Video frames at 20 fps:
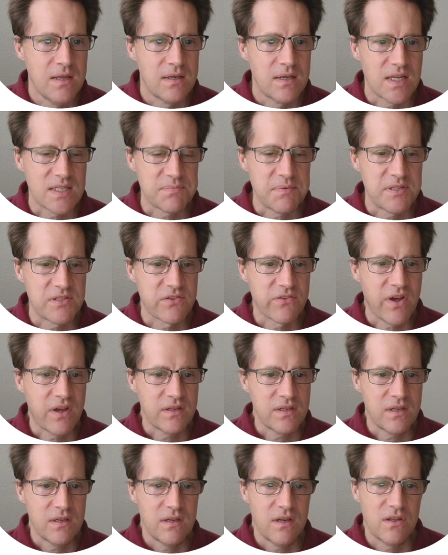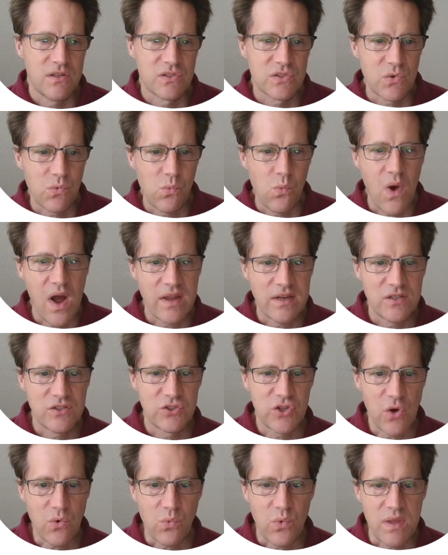Next piece of content. So why
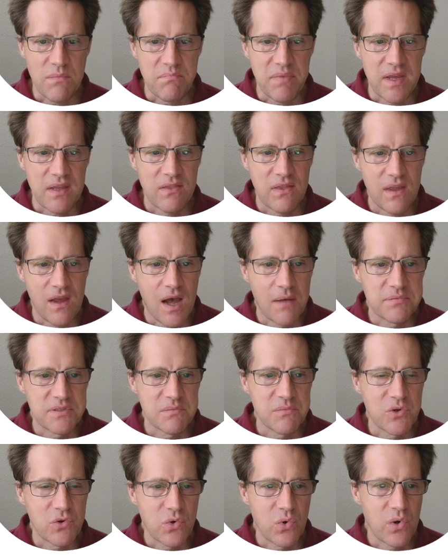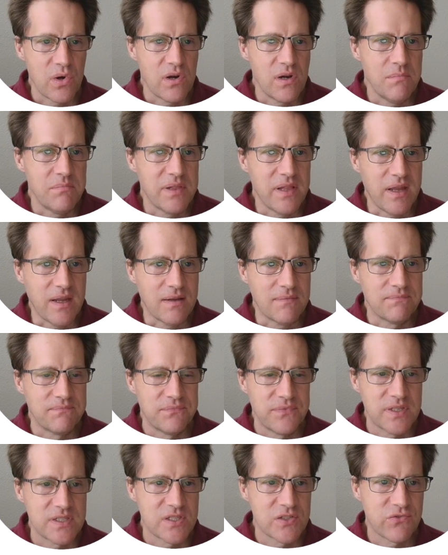don't we pick the optimal query plan?
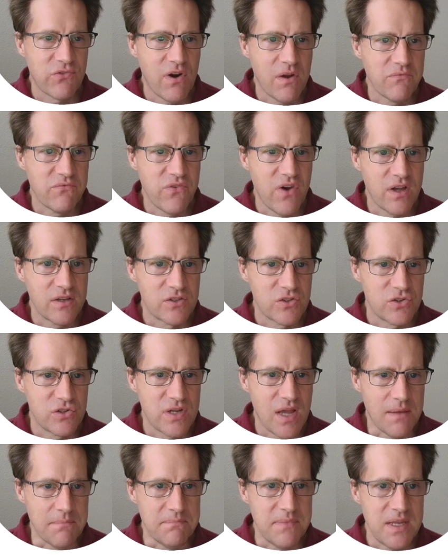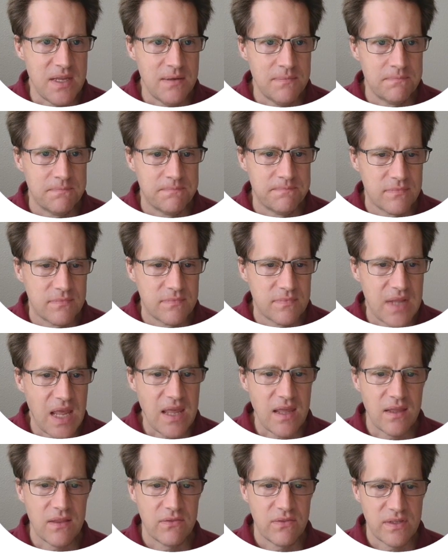This is from vondra.me.
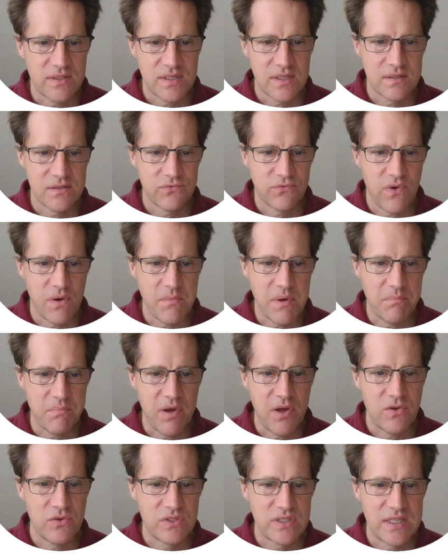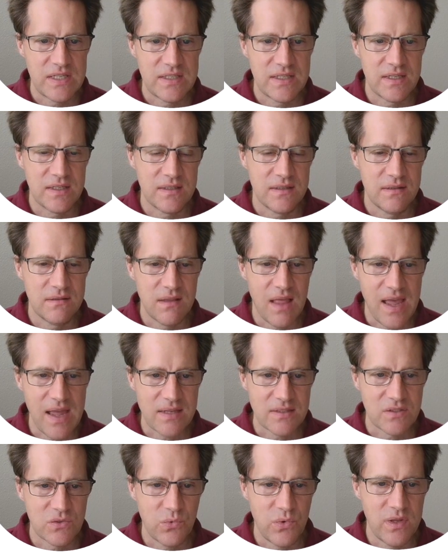And this is from a post he did
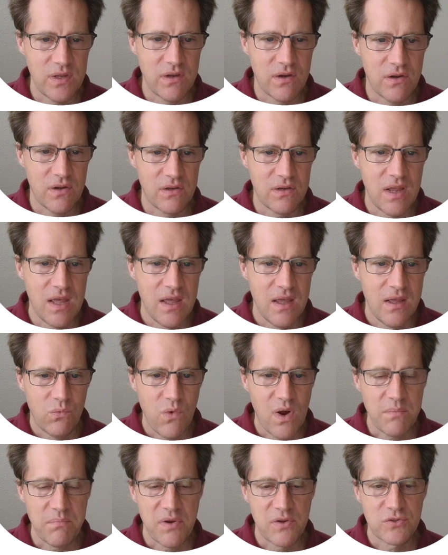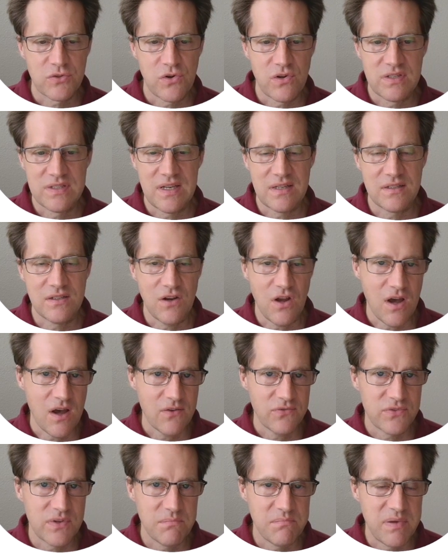last week on why Postgres doesn't
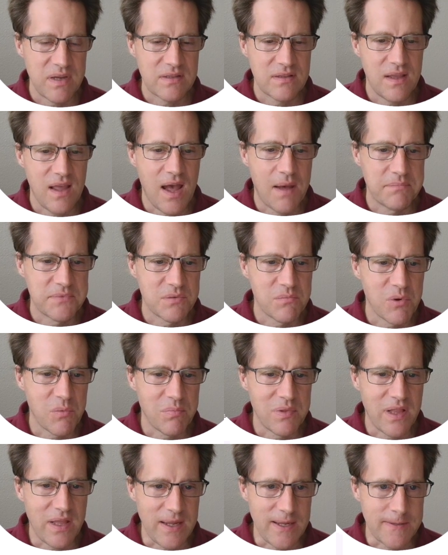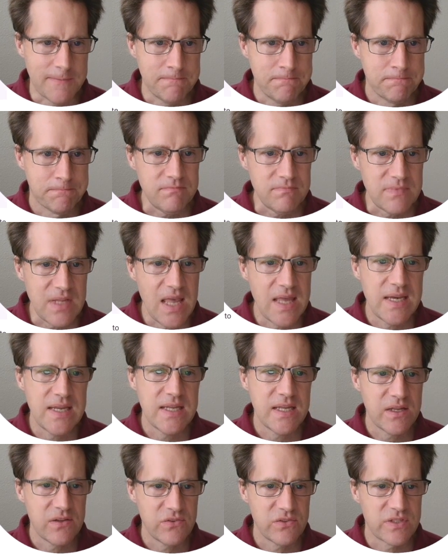often pick the optimal plan. And he
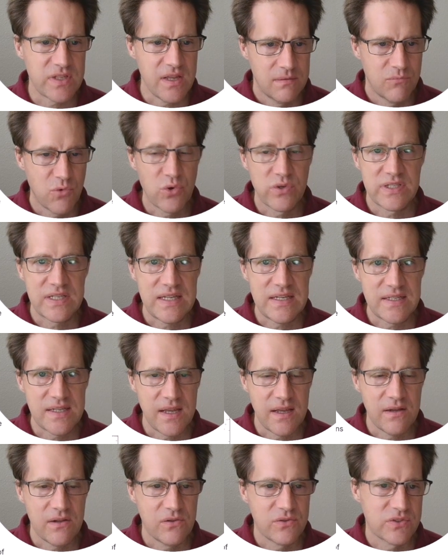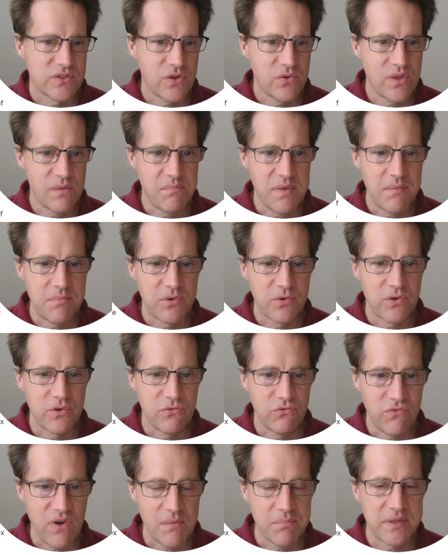gives more details so that people
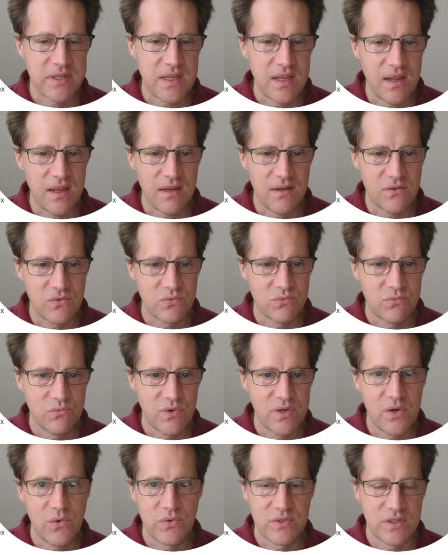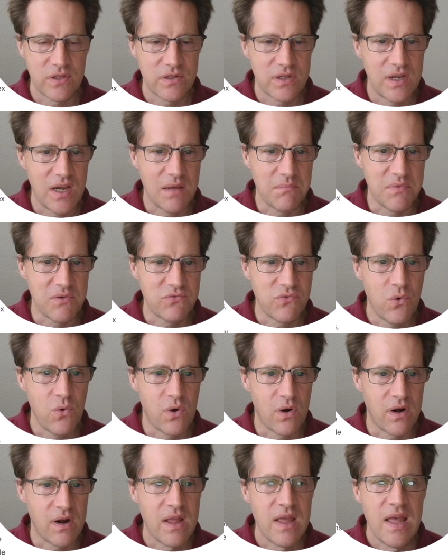can replicate what he was looking at
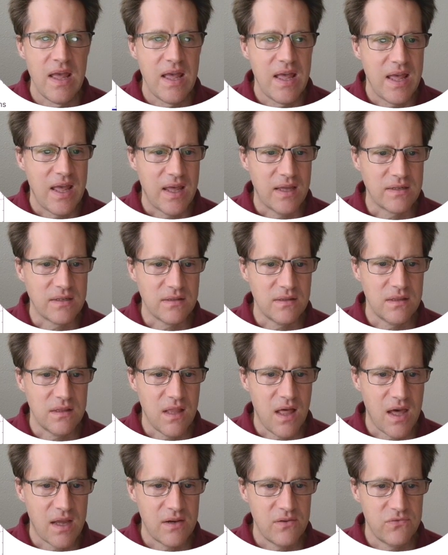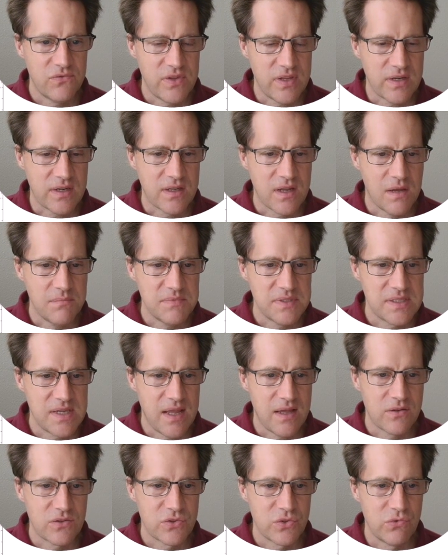before. And a lot of it comes
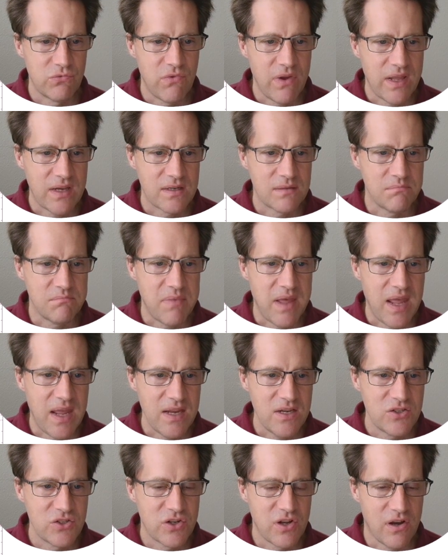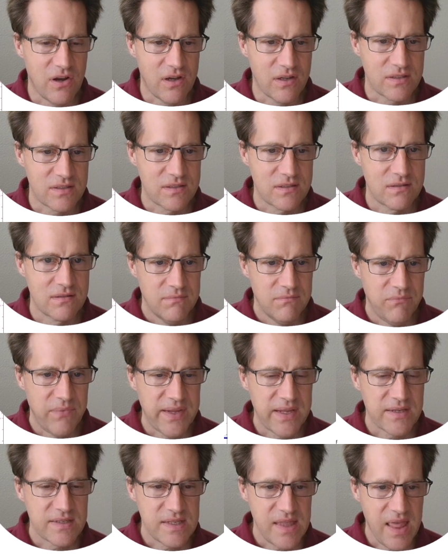down to random page cost
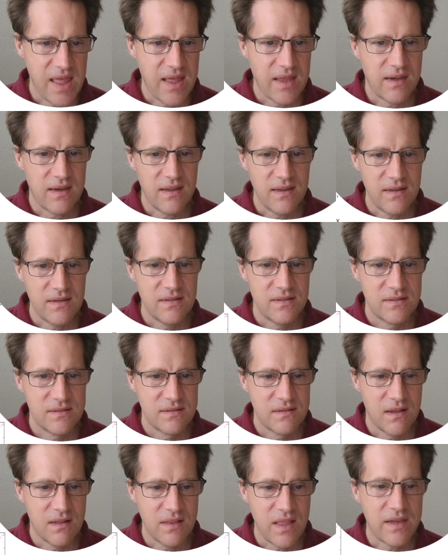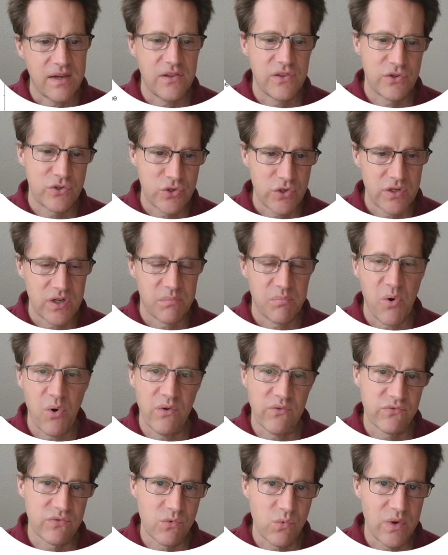because that is a lot of the trigger
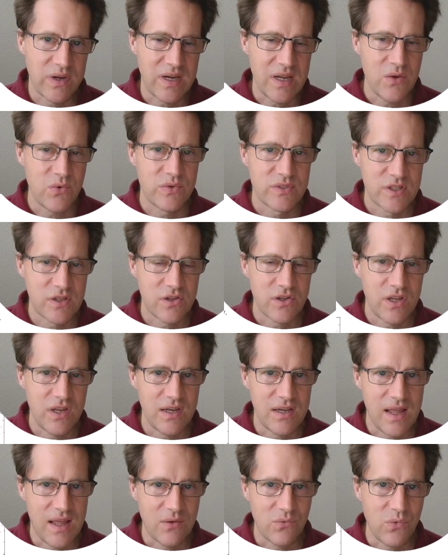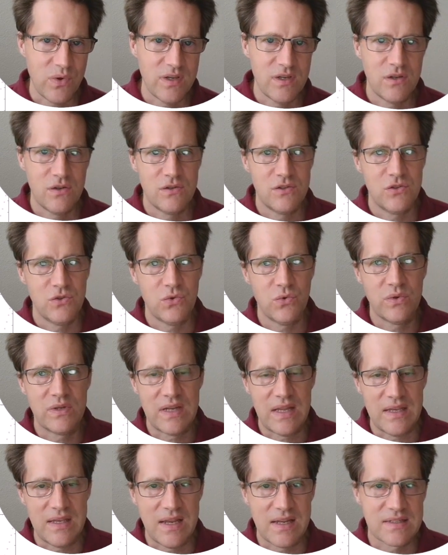point for what he was looking at. When do you do
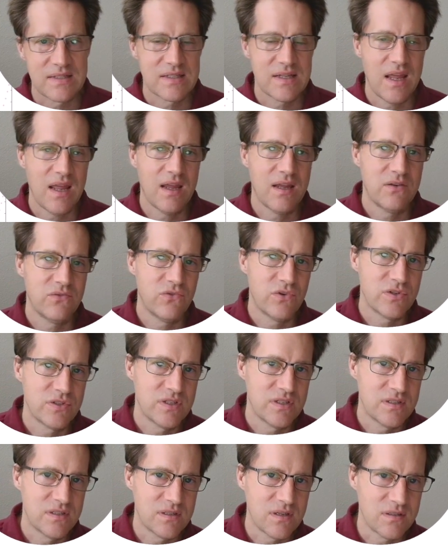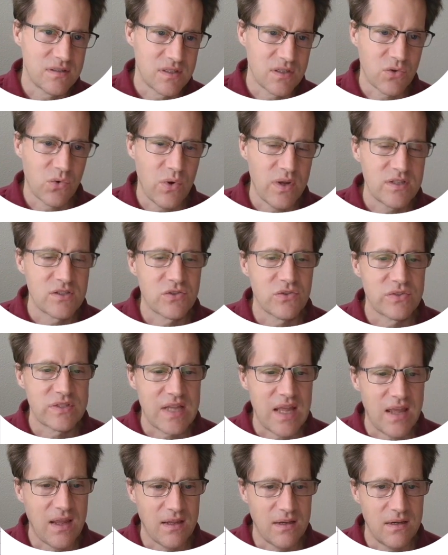an index scan versus a sequential
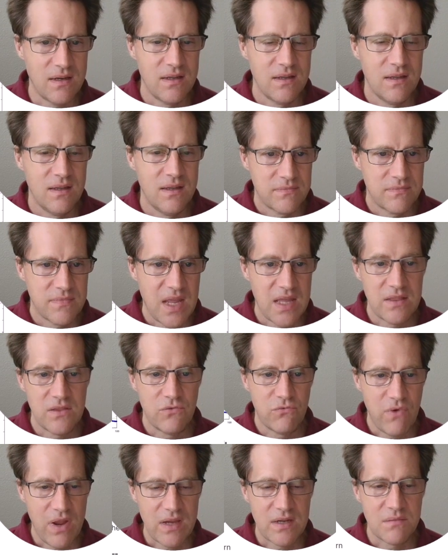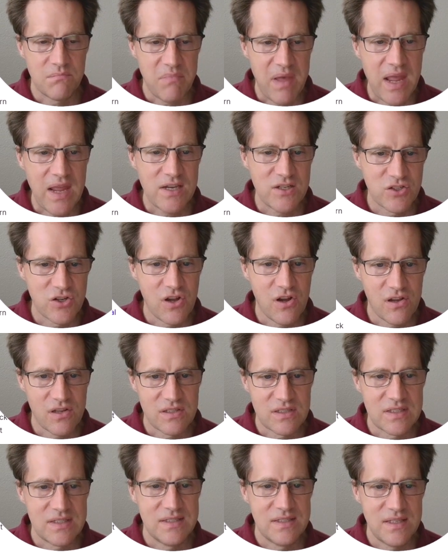scan? And the random page
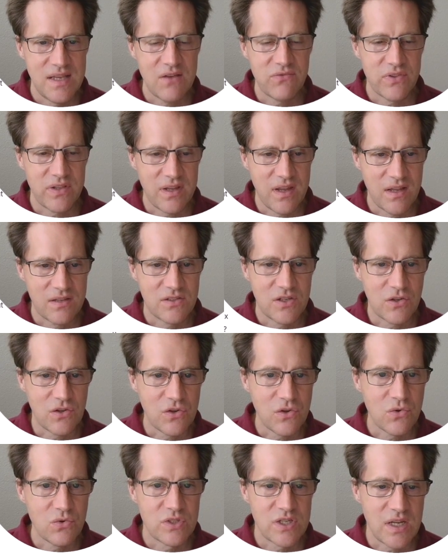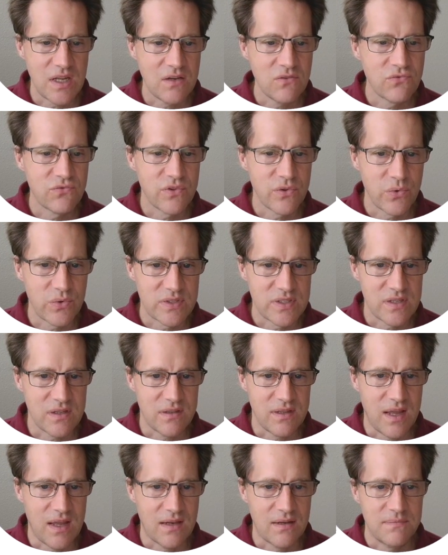cost definitely has a huge influence
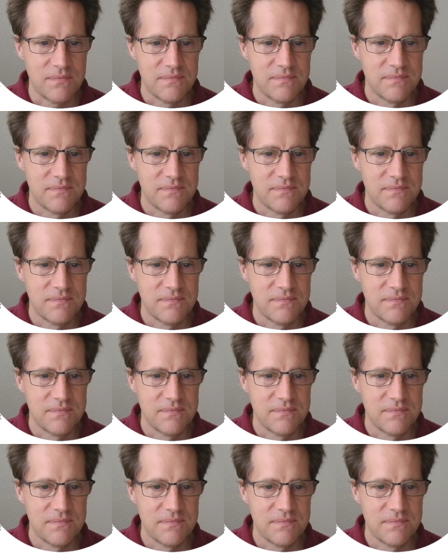on that.